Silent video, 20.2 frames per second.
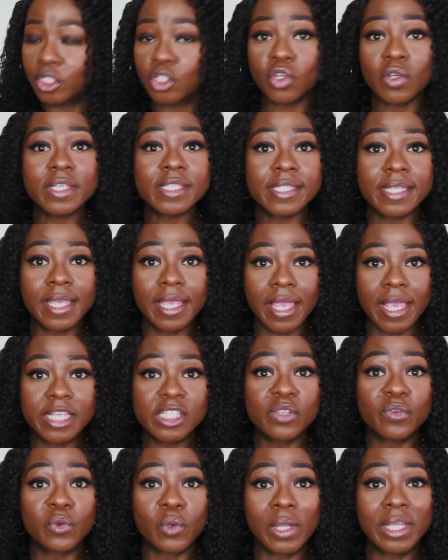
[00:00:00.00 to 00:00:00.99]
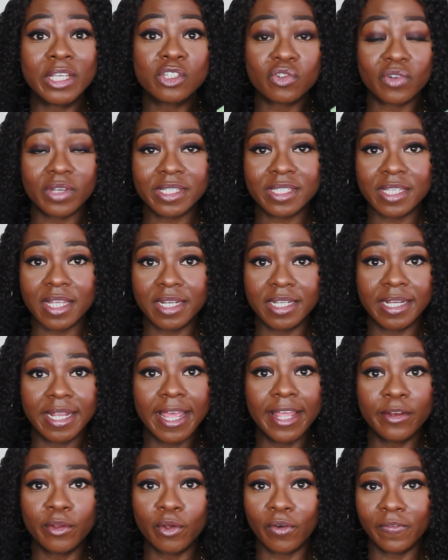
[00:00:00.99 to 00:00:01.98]
Just in case if you're interested in
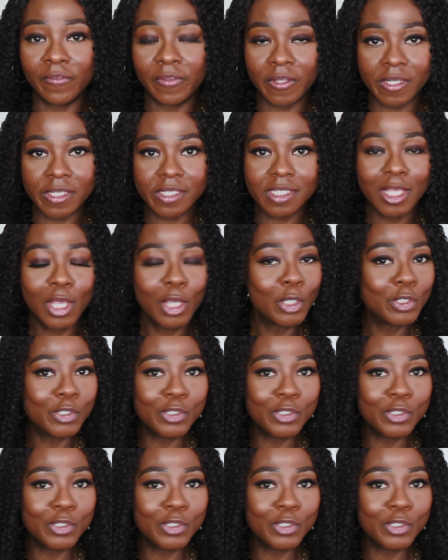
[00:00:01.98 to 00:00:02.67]
any of this,